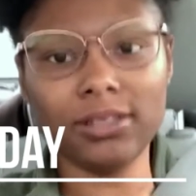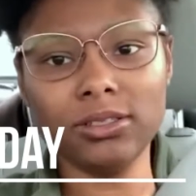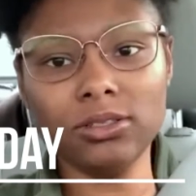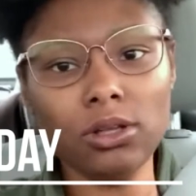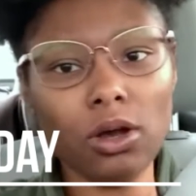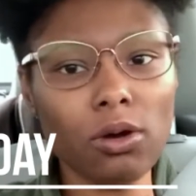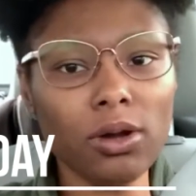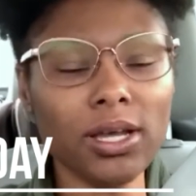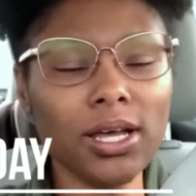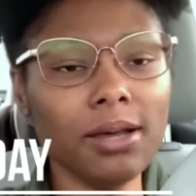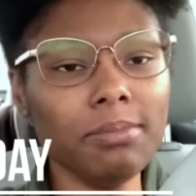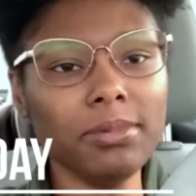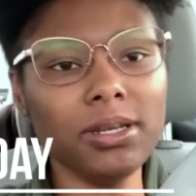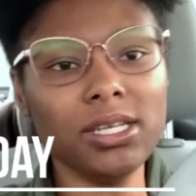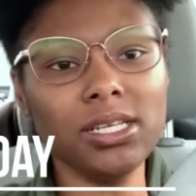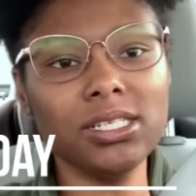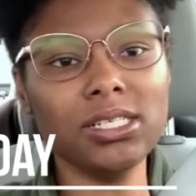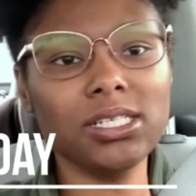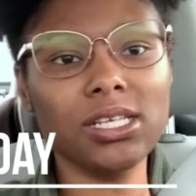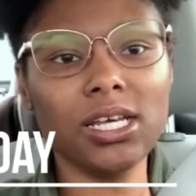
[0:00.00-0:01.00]
No
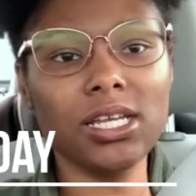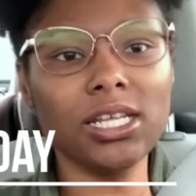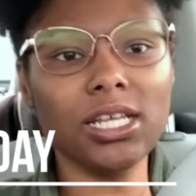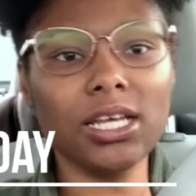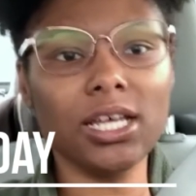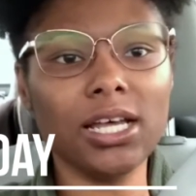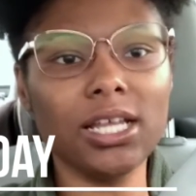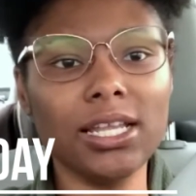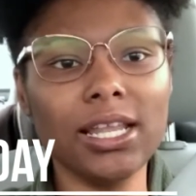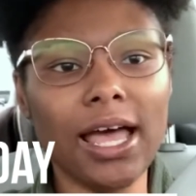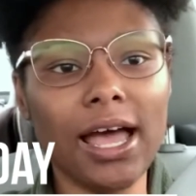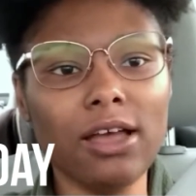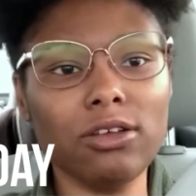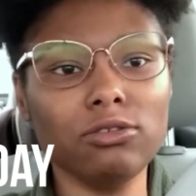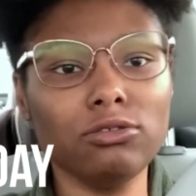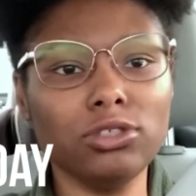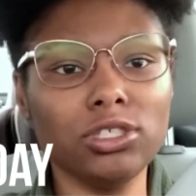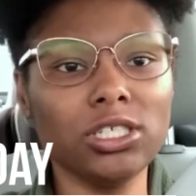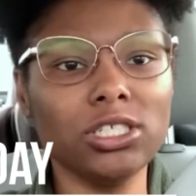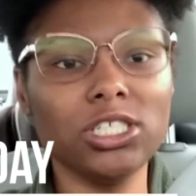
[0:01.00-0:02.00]
company is gonna allow
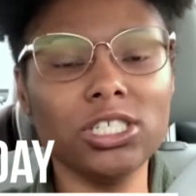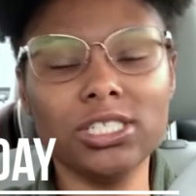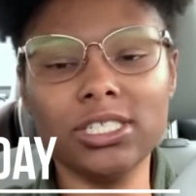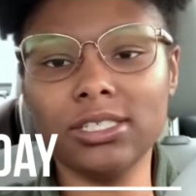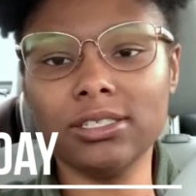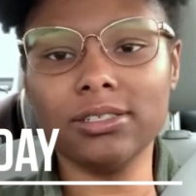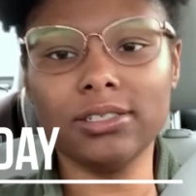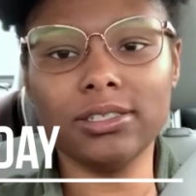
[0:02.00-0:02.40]
you to just